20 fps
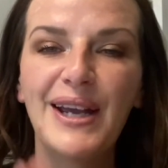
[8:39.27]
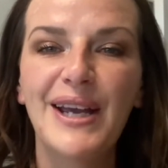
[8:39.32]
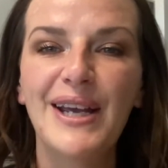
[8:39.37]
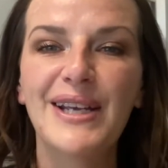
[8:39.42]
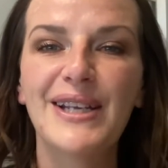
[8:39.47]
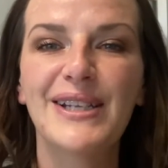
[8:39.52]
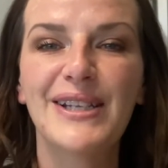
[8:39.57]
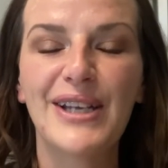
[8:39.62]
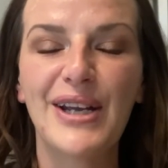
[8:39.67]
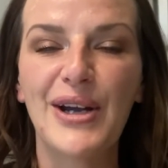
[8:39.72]

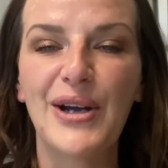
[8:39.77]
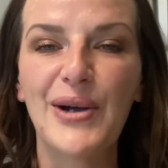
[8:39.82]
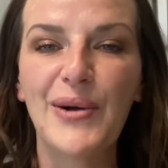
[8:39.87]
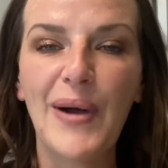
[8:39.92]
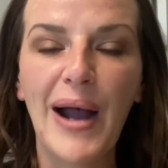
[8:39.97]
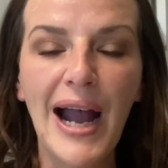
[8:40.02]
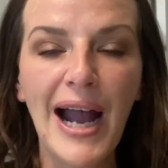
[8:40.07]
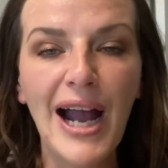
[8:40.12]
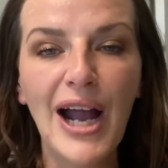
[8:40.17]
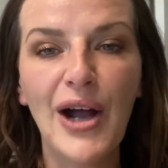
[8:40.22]
So
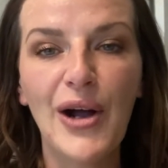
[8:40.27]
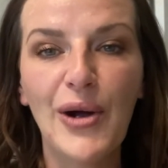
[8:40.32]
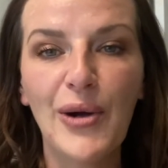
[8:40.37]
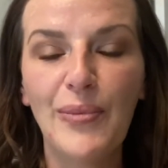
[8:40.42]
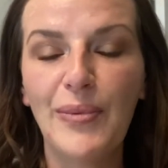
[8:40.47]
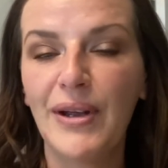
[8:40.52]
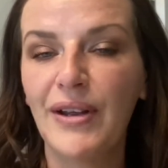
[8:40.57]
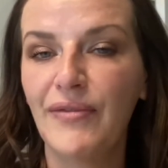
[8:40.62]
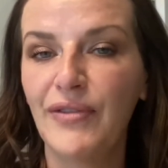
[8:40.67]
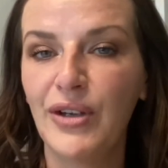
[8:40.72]
I hope
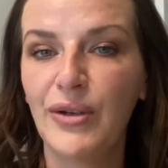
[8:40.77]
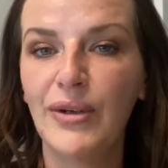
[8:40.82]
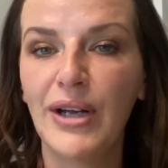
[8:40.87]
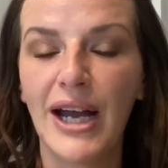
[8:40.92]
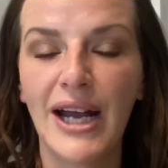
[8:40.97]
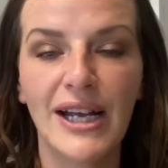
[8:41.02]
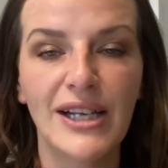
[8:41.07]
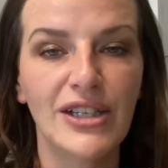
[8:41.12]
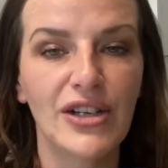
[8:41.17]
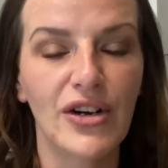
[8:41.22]
if you
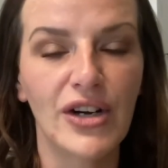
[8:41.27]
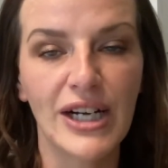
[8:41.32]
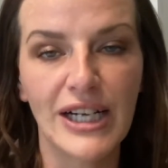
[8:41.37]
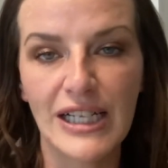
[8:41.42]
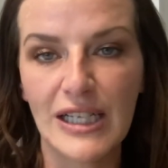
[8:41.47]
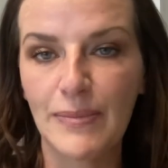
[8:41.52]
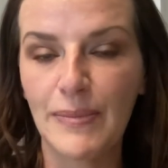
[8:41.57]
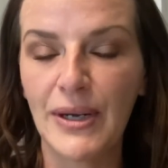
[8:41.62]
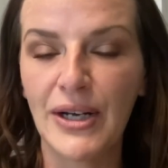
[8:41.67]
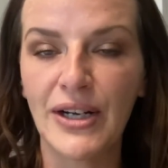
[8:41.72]
guys are
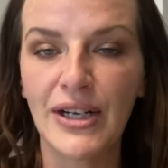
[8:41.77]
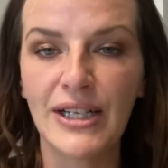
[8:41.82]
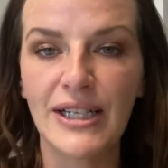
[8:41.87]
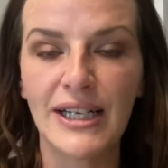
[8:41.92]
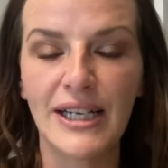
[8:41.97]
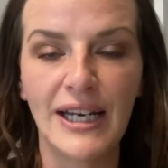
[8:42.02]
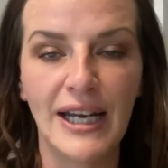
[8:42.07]
experiencing